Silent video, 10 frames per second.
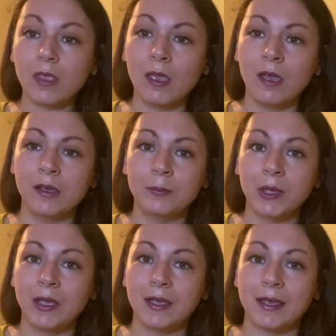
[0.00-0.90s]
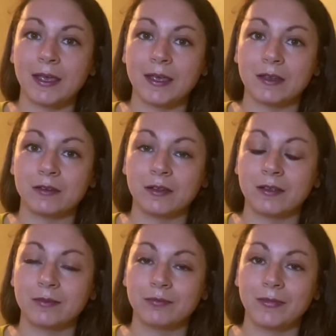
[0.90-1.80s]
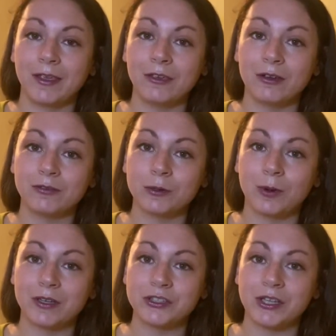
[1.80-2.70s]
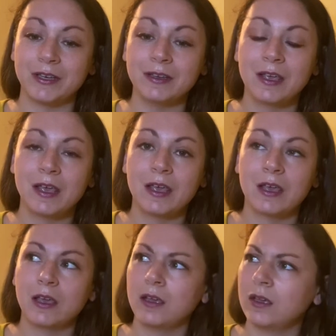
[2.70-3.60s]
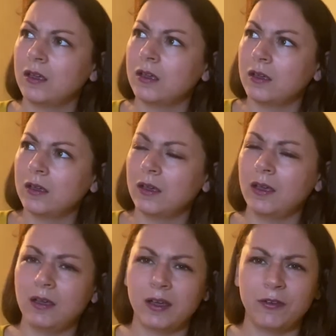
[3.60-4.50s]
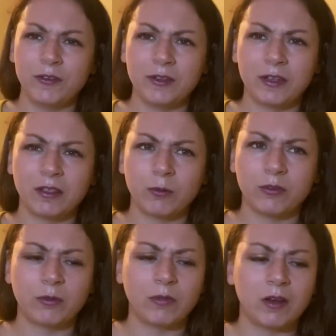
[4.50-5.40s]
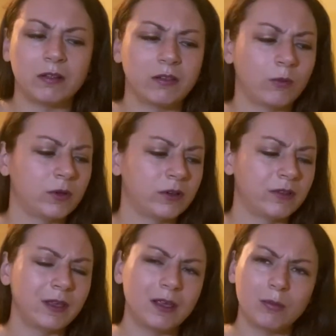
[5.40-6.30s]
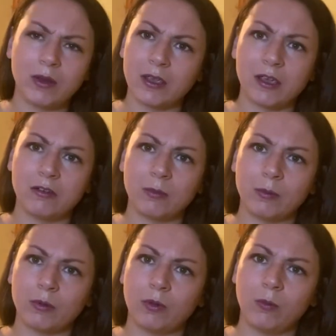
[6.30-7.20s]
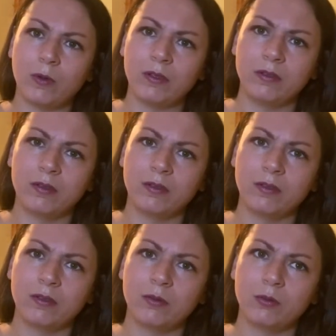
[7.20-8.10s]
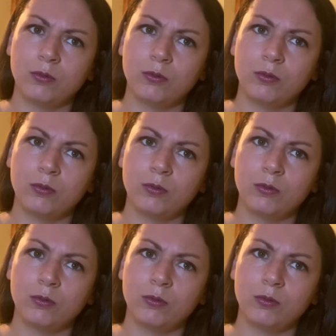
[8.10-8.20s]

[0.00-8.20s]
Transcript: Um, and thank you all for watching. I feel like there was something else I wanted to say, but I can't remember what it was. So